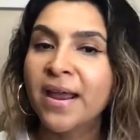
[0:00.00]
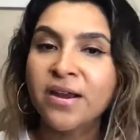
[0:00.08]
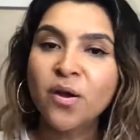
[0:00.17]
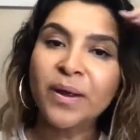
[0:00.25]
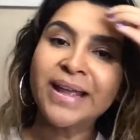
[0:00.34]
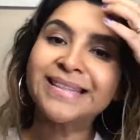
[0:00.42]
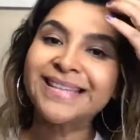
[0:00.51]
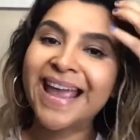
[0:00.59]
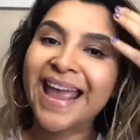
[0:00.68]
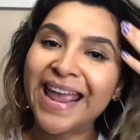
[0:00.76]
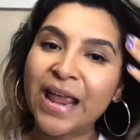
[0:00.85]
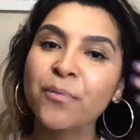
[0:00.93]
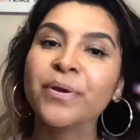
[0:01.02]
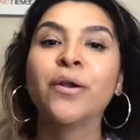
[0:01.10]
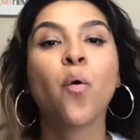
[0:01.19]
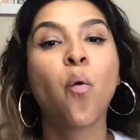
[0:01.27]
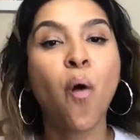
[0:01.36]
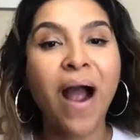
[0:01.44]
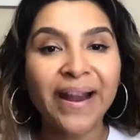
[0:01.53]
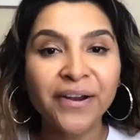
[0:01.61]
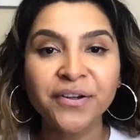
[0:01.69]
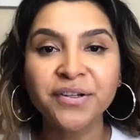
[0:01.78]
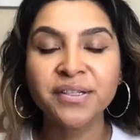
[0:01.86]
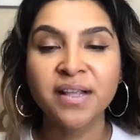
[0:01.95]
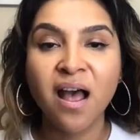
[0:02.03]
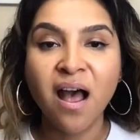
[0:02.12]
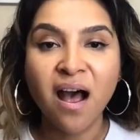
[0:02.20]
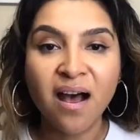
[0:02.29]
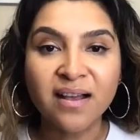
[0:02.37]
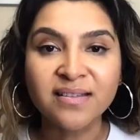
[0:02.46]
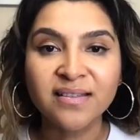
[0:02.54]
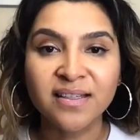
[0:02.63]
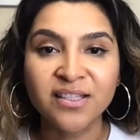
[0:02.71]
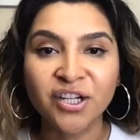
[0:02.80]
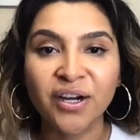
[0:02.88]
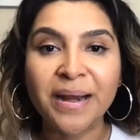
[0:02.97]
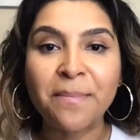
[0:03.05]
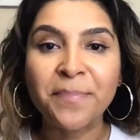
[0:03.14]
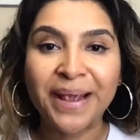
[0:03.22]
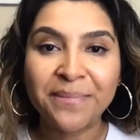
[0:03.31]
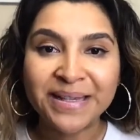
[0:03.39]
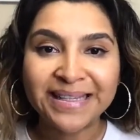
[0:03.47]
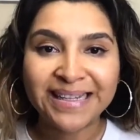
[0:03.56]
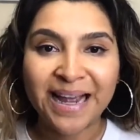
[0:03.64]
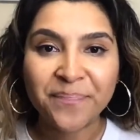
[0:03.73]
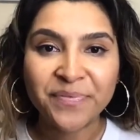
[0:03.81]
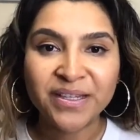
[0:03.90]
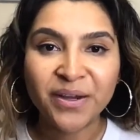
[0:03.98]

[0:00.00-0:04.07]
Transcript: No, it's it requires us to start in baby steps.